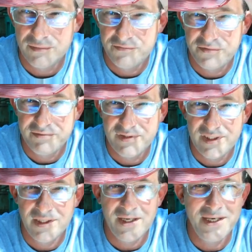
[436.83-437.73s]

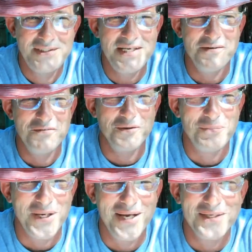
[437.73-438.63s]
15 to 18 foot
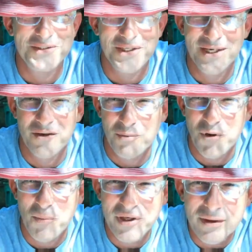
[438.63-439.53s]
banana tree here in a
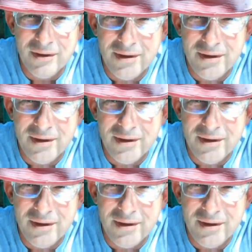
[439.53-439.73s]
moment.